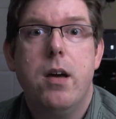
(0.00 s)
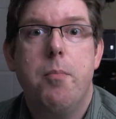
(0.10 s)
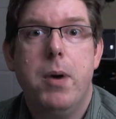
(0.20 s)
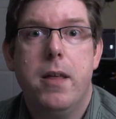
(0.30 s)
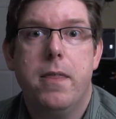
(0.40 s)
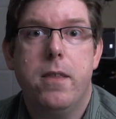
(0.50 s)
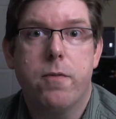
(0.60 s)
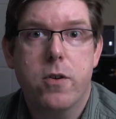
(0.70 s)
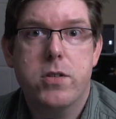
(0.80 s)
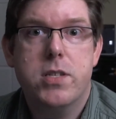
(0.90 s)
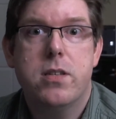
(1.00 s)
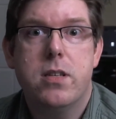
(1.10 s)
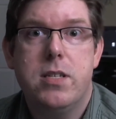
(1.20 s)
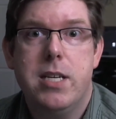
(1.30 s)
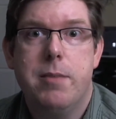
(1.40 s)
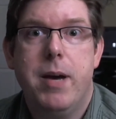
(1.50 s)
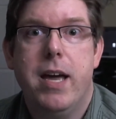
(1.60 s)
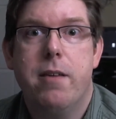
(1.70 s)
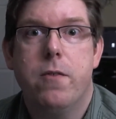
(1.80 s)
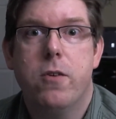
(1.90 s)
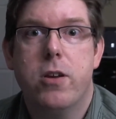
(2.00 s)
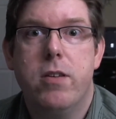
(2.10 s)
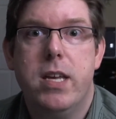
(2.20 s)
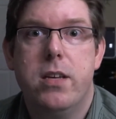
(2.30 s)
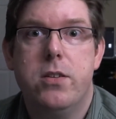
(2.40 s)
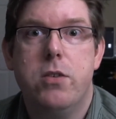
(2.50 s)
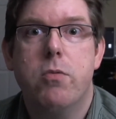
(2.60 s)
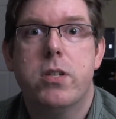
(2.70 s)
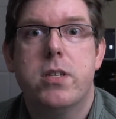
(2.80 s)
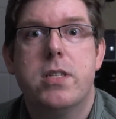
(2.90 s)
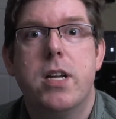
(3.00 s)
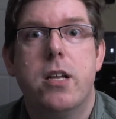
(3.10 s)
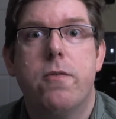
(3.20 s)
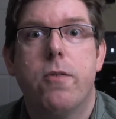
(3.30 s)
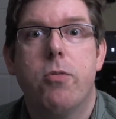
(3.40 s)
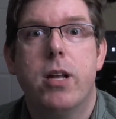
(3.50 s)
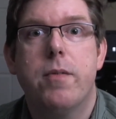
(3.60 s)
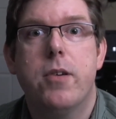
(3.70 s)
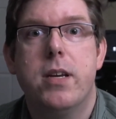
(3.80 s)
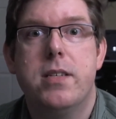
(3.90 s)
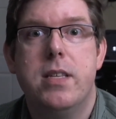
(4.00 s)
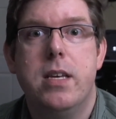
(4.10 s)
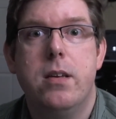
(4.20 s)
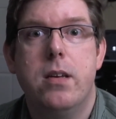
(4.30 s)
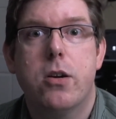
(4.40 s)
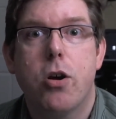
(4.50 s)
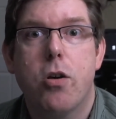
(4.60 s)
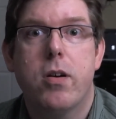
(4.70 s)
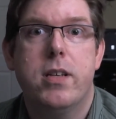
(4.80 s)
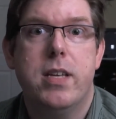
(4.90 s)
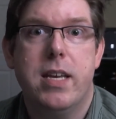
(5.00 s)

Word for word: But the first tip I have for you is you want to study for whatever is the current